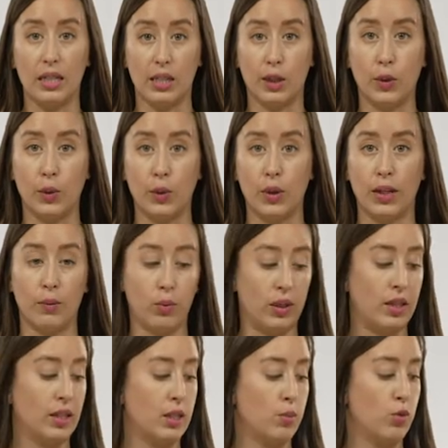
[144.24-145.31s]
has included with
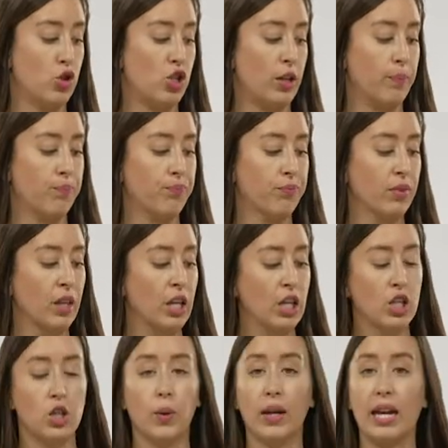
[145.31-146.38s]
this machine.
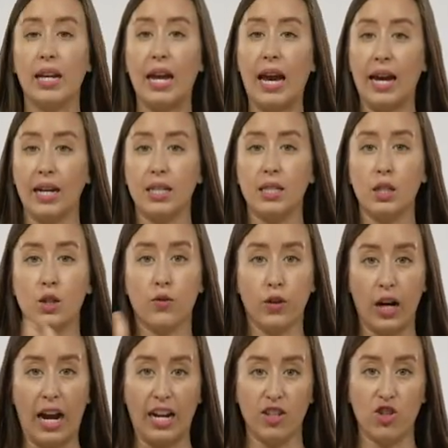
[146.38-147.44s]
So again, X is
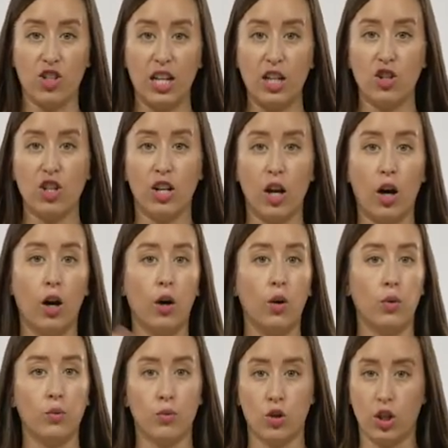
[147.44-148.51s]
for agitation,
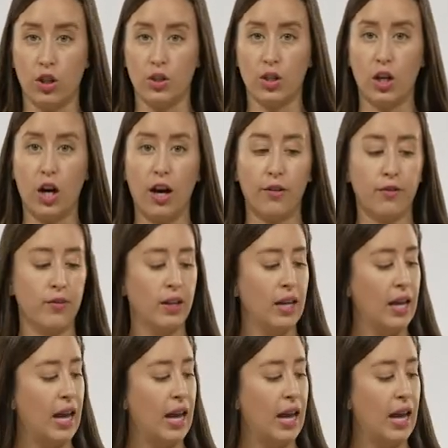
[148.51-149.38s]
O turns it off,